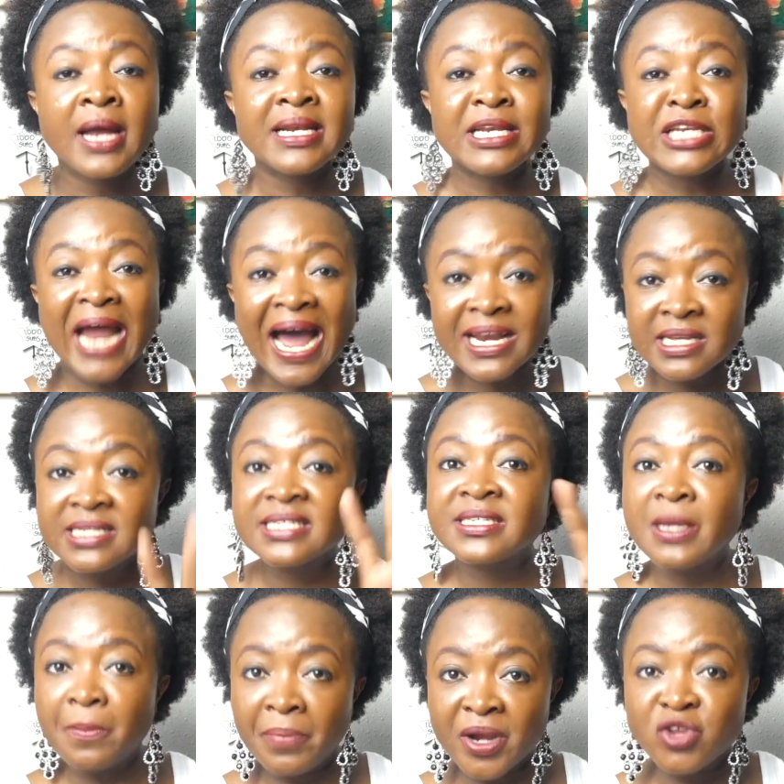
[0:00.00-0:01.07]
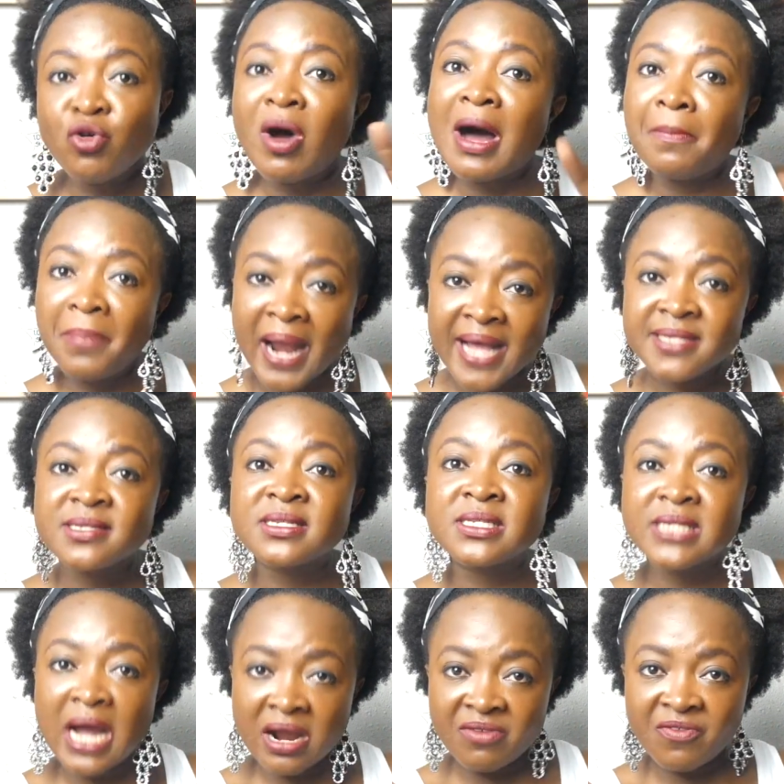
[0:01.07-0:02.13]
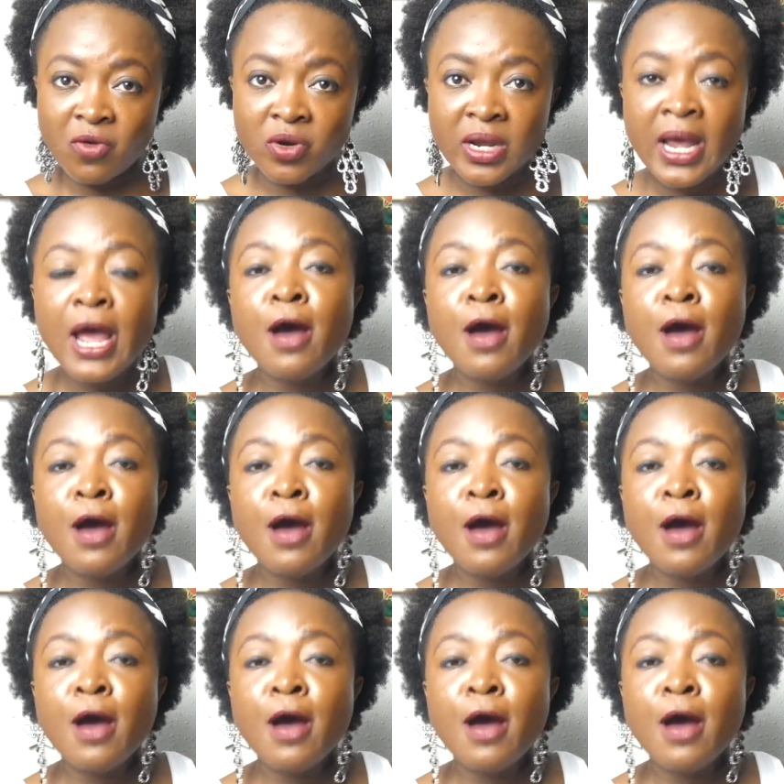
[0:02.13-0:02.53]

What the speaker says: That is separate. You are applying to Stanford.